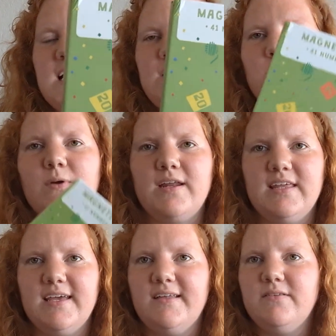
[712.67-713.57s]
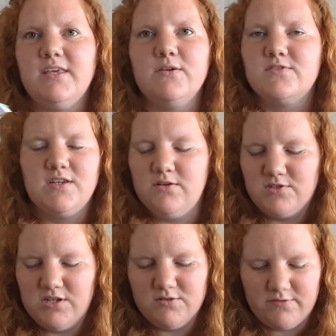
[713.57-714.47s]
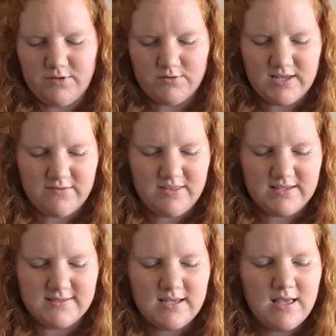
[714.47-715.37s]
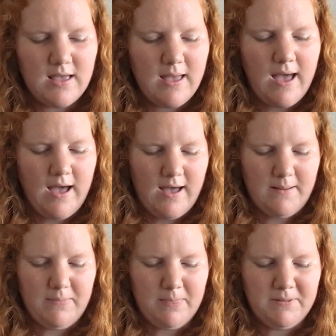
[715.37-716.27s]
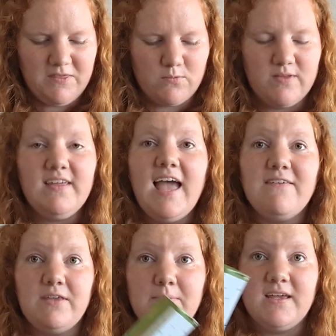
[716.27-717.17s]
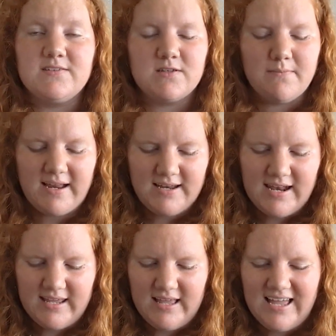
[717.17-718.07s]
I know we're going to get years and years and years of use out of these. But they're really heavy because they're magnetic.